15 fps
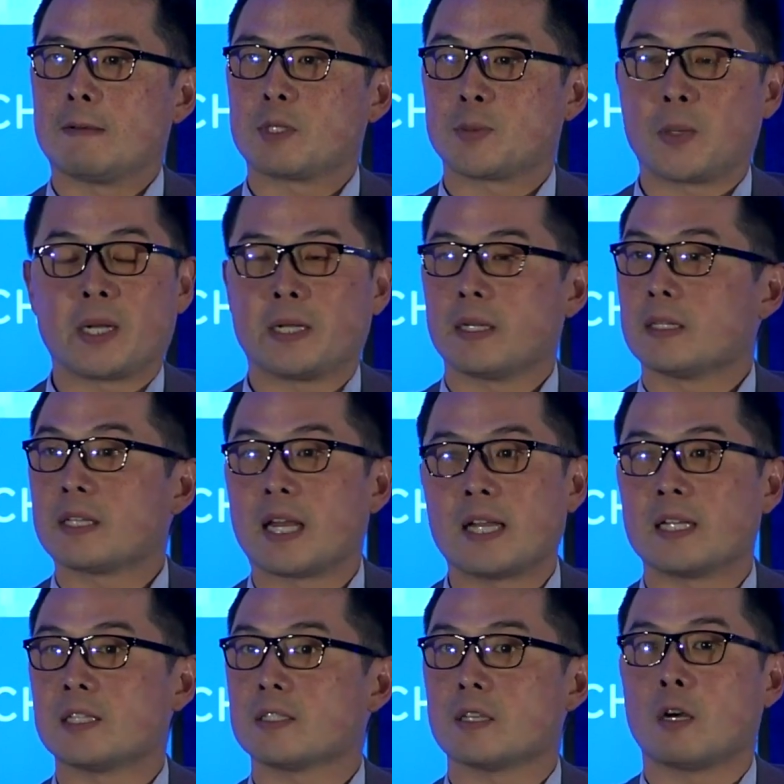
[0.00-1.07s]
spending
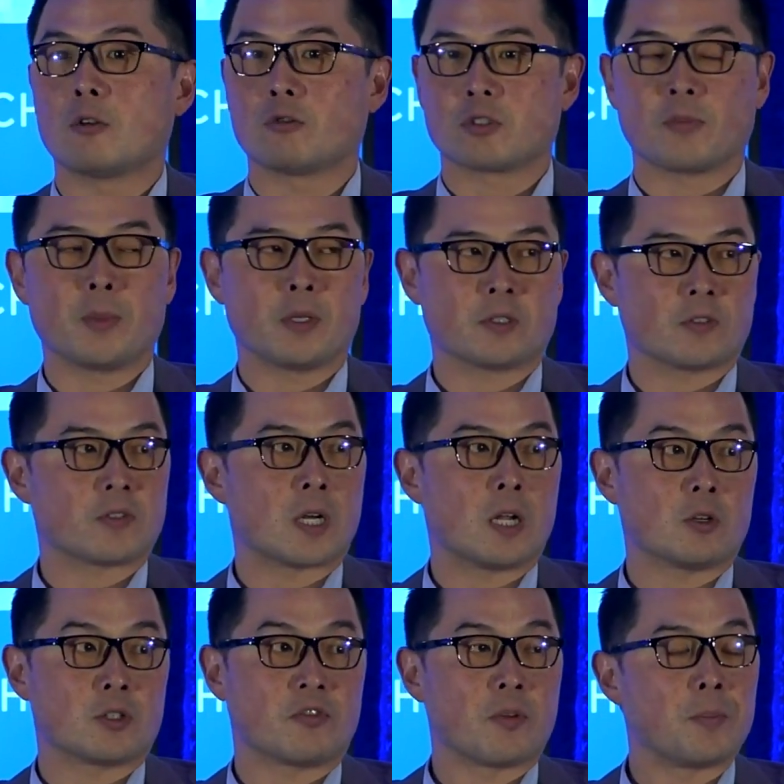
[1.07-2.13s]
tens, hundreds of millions of
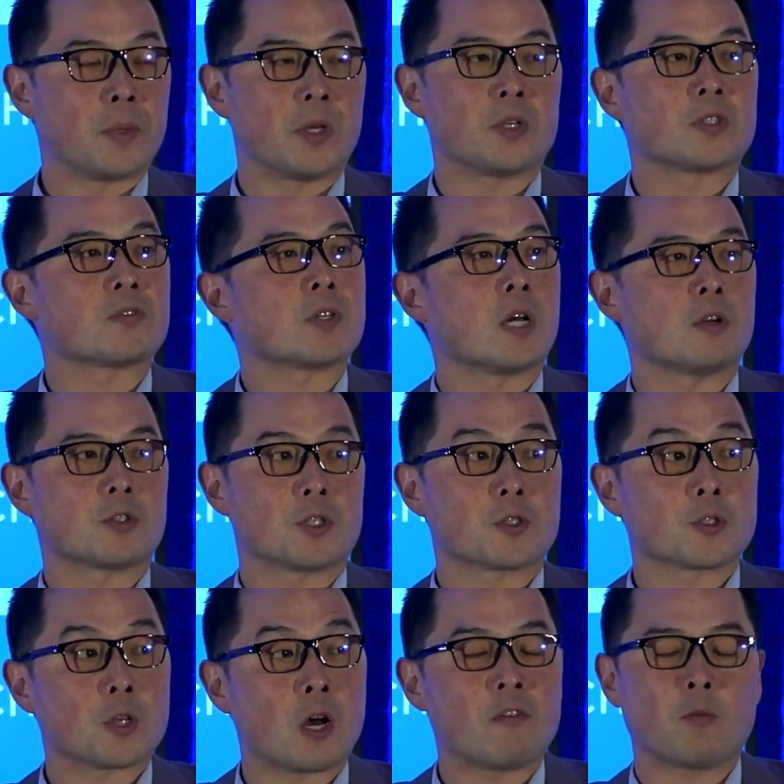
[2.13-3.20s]
dollars, even billions of dollars on
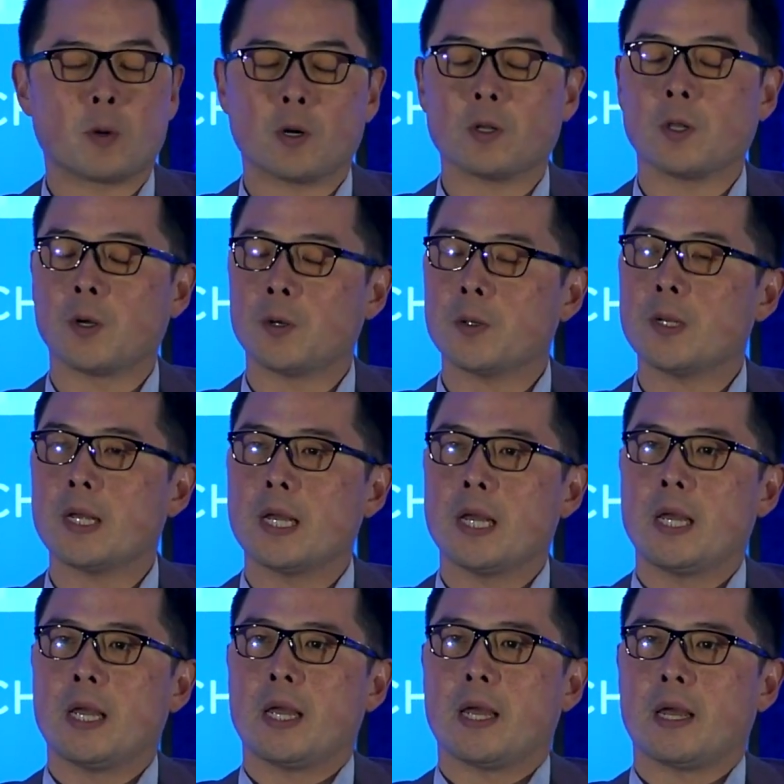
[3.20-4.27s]
software alone.
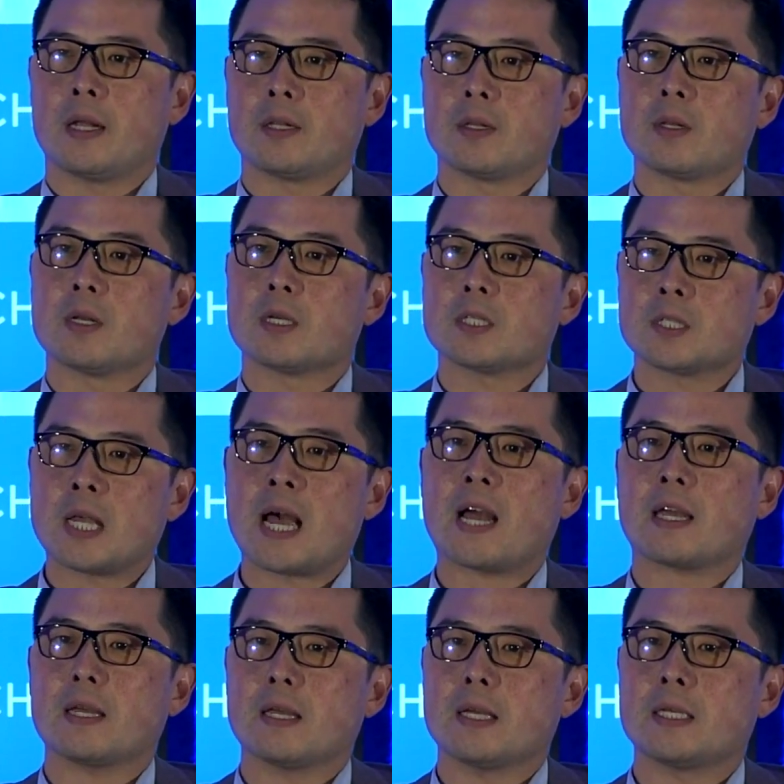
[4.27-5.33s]
And
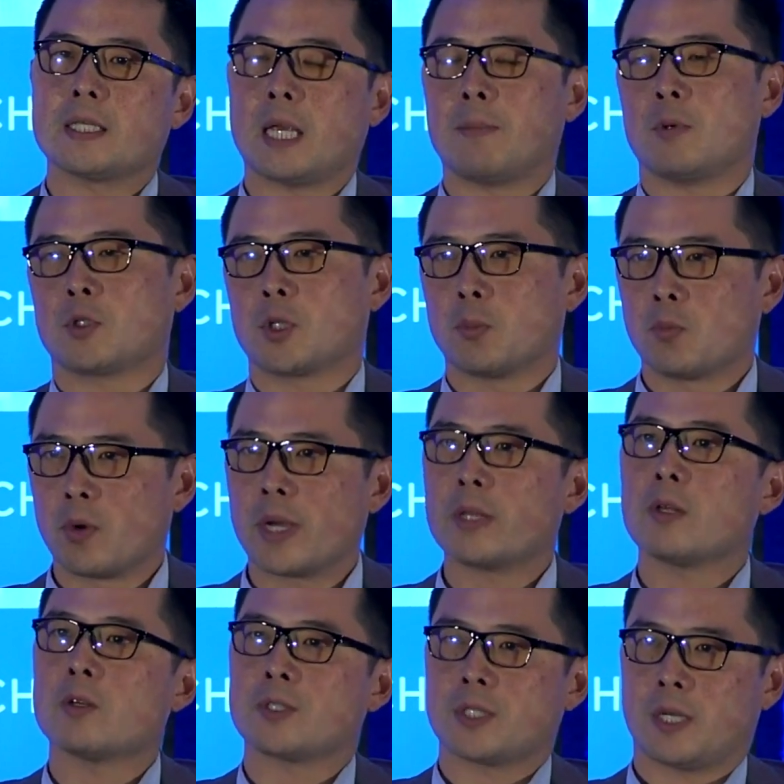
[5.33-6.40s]
Slack is able to
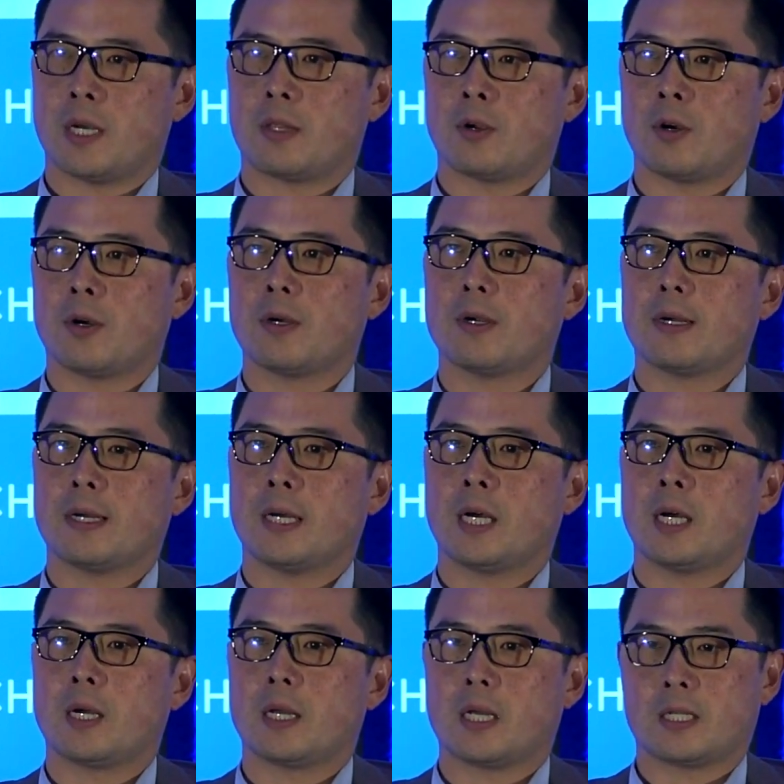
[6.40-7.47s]
bring those together
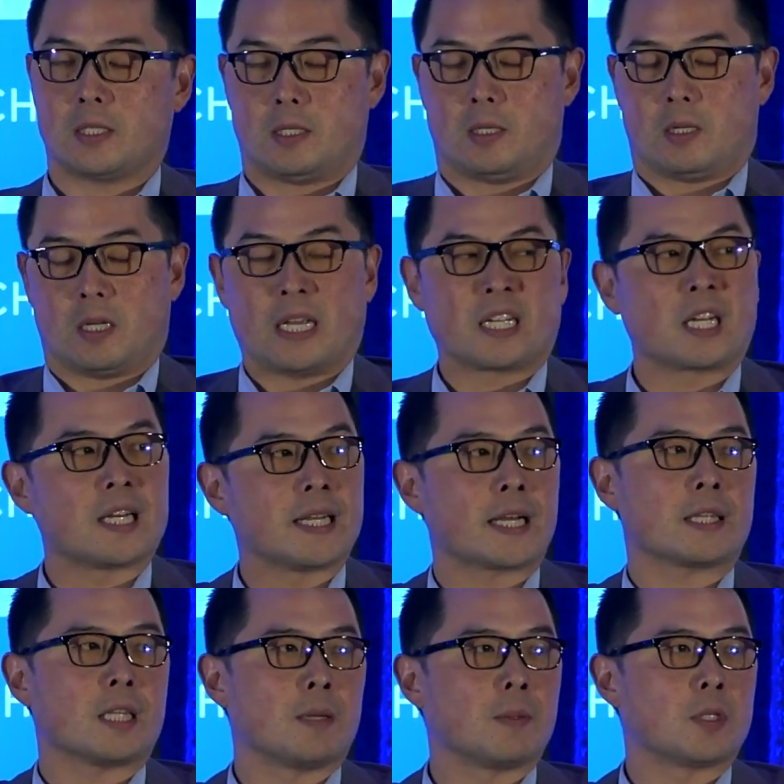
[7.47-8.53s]
and
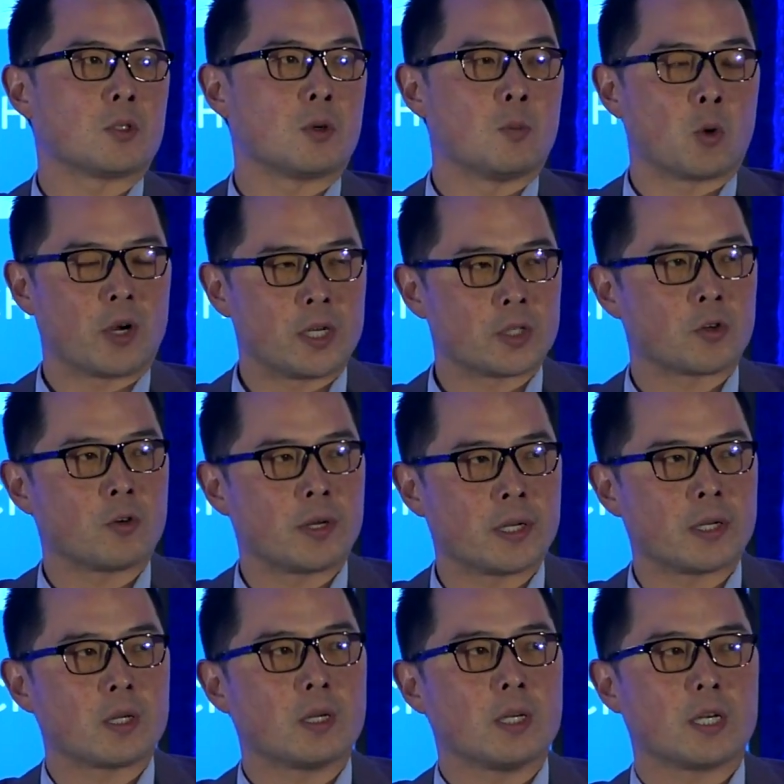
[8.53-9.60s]
connect them into a more
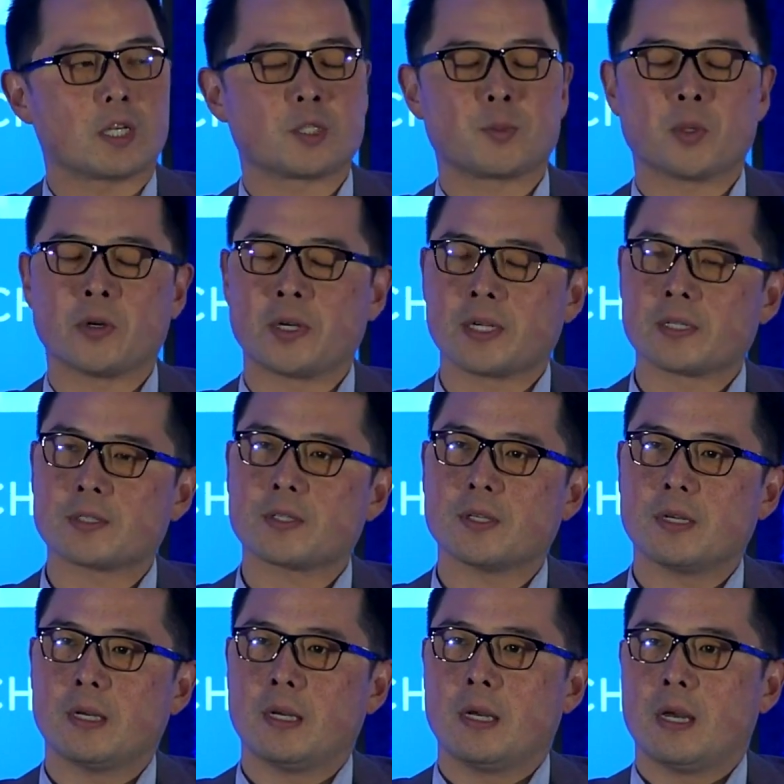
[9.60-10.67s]
integrated experience.
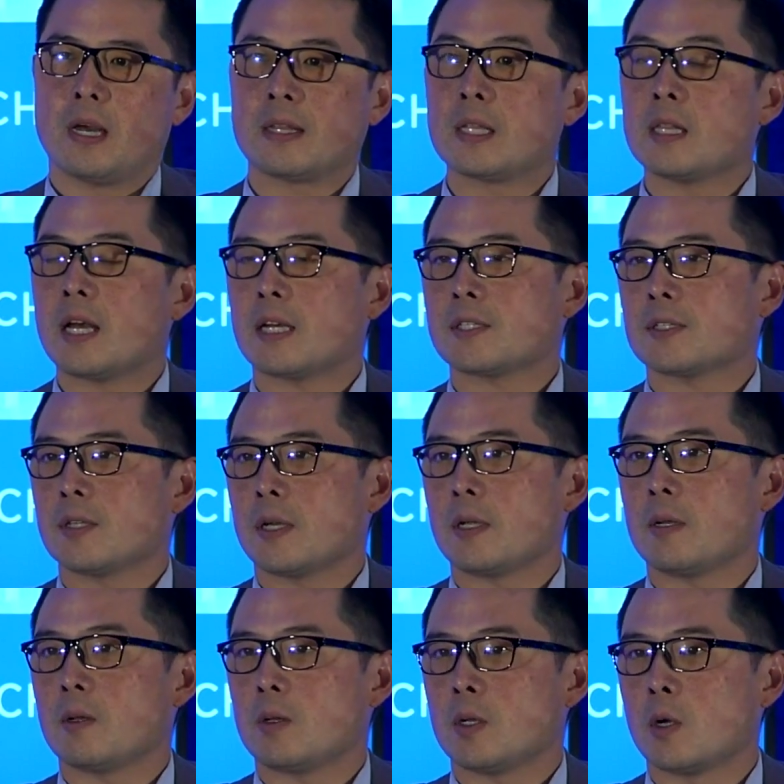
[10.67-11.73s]
And then
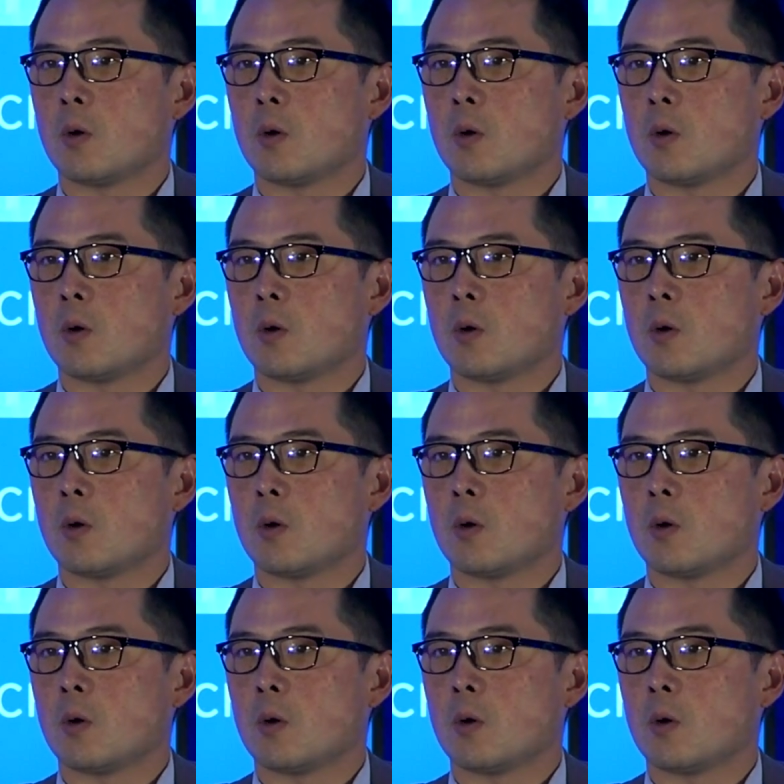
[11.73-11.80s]
lastly,